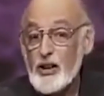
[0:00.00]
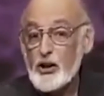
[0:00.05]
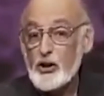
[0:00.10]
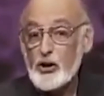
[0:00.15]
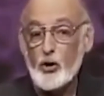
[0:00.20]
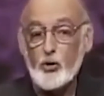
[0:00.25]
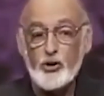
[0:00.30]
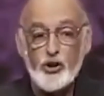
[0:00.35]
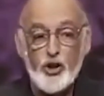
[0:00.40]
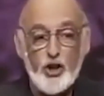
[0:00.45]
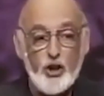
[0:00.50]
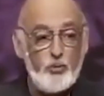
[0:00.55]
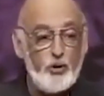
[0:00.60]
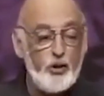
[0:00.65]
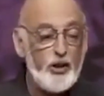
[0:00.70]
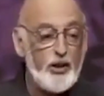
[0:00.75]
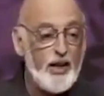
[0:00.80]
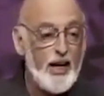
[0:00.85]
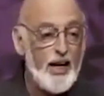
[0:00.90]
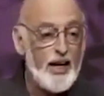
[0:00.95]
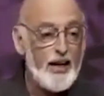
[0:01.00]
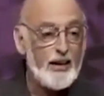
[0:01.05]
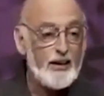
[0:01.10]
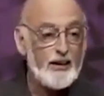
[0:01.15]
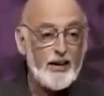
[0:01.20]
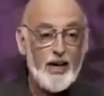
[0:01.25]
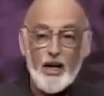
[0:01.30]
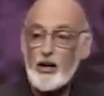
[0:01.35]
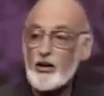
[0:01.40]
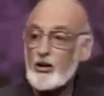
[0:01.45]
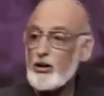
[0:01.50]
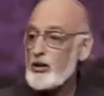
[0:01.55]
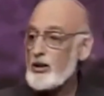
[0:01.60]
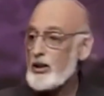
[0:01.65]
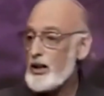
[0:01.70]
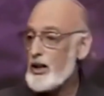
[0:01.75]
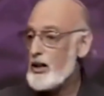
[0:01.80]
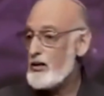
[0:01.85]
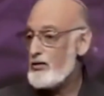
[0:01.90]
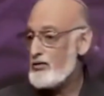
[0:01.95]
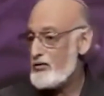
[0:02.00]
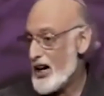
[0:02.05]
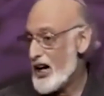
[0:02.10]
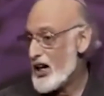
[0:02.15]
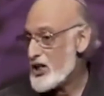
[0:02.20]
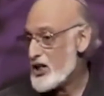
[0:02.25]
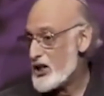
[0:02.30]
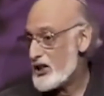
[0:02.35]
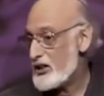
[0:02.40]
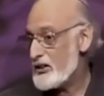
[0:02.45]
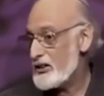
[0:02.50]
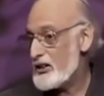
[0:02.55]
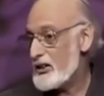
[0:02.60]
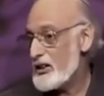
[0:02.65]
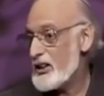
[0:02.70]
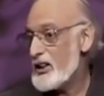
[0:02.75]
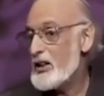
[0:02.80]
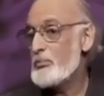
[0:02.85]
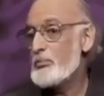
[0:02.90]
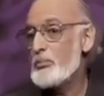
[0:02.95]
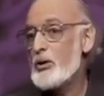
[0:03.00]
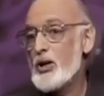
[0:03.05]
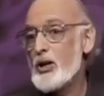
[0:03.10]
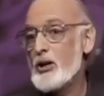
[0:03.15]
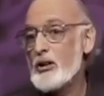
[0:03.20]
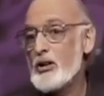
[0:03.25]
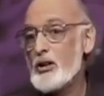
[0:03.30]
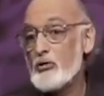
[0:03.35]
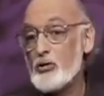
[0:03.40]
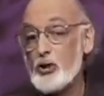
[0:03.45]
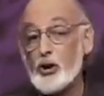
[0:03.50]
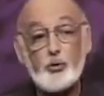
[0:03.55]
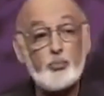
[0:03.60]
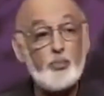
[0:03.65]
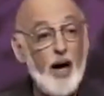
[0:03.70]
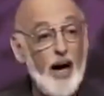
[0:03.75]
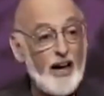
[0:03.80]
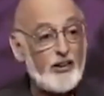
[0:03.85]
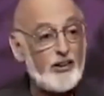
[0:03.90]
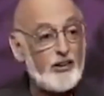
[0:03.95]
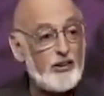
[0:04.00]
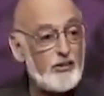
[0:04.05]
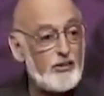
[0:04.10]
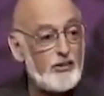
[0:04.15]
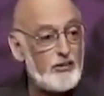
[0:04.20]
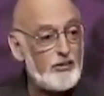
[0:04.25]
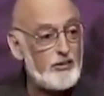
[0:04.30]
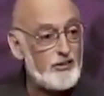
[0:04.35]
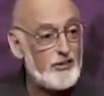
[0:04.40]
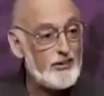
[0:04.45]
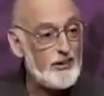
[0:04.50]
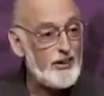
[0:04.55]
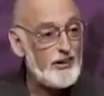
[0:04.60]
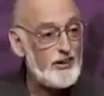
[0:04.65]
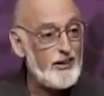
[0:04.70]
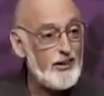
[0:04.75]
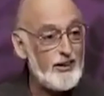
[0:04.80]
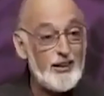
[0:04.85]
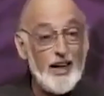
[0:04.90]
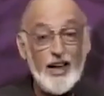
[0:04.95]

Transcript: So it's communicating not only affection, but respect, right?